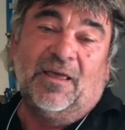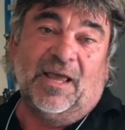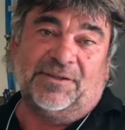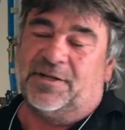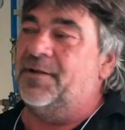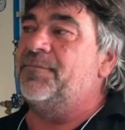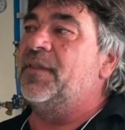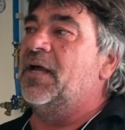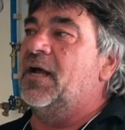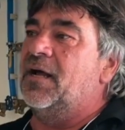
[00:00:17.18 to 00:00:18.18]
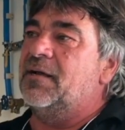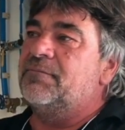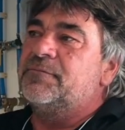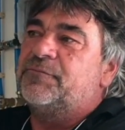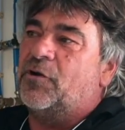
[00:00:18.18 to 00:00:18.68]
It's a
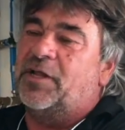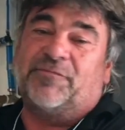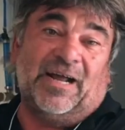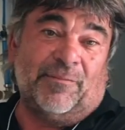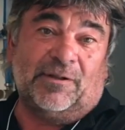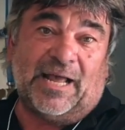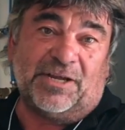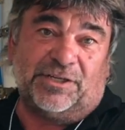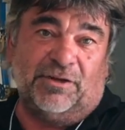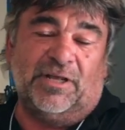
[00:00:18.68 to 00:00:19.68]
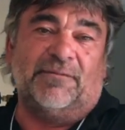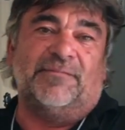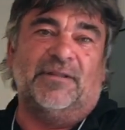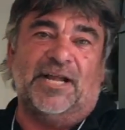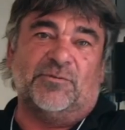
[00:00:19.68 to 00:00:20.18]
fully fiberglass unit.
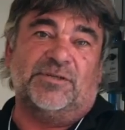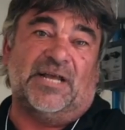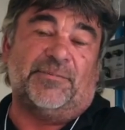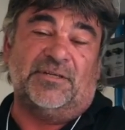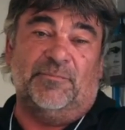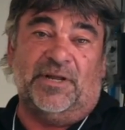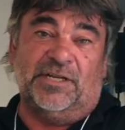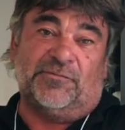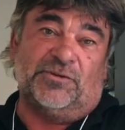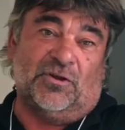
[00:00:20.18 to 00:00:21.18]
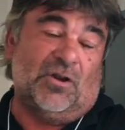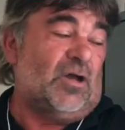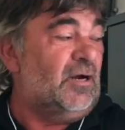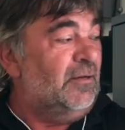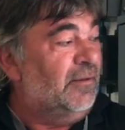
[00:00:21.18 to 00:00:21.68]
That's what's kept us in business for so
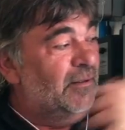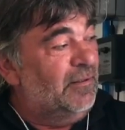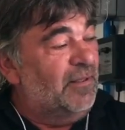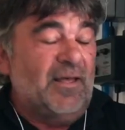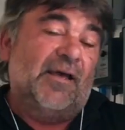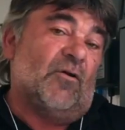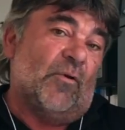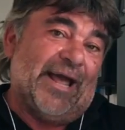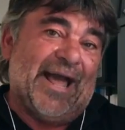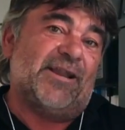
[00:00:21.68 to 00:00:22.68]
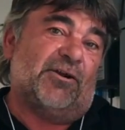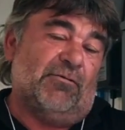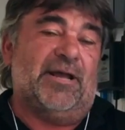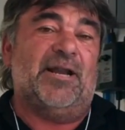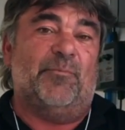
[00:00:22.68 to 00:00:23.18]
long. We had to
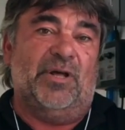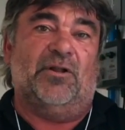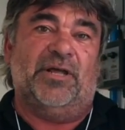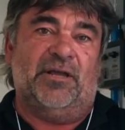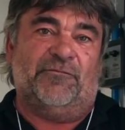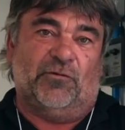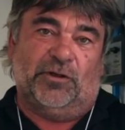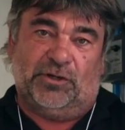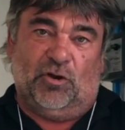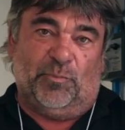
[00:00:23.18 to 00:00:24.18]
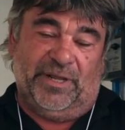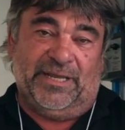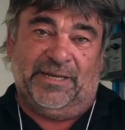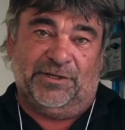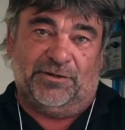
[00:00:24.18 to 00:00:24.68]
create a building for the show pig
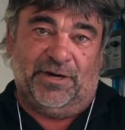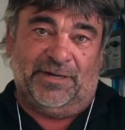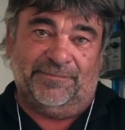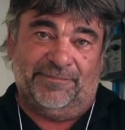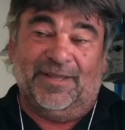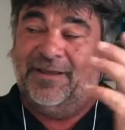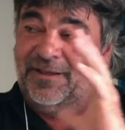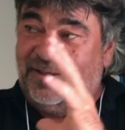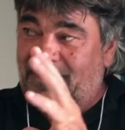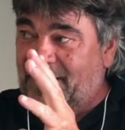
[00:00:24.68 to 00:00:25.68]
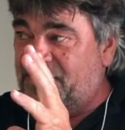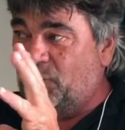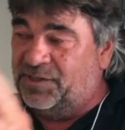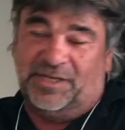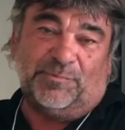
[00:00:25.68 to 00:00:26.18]
industry. That's
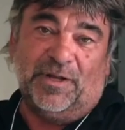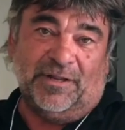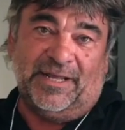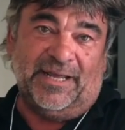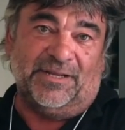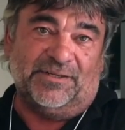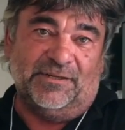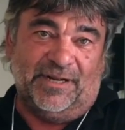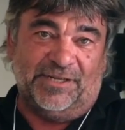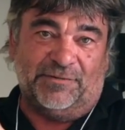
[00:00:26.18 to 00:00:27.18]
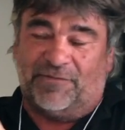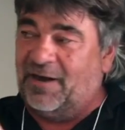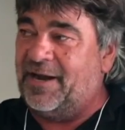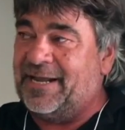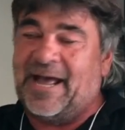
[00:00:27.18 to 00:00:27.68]
what this building is. It's
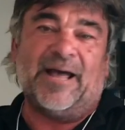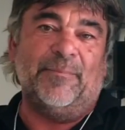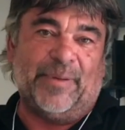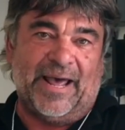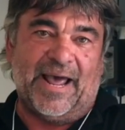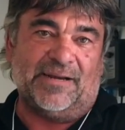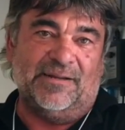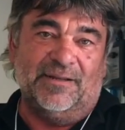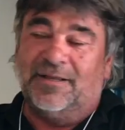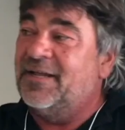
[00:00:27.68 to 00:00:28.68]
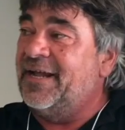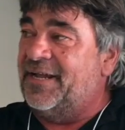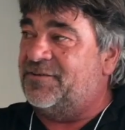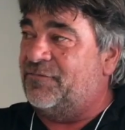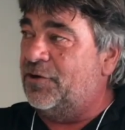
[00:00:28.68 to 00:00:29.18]
very compact.
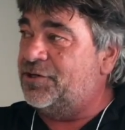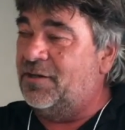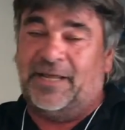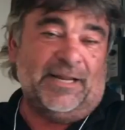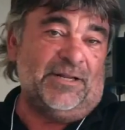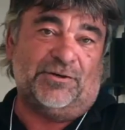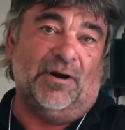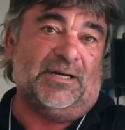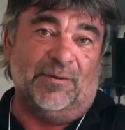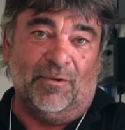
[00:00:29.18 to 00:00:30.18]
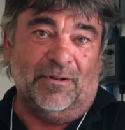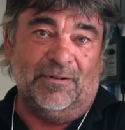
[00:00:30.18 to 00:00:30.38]
It's virtually indestructible.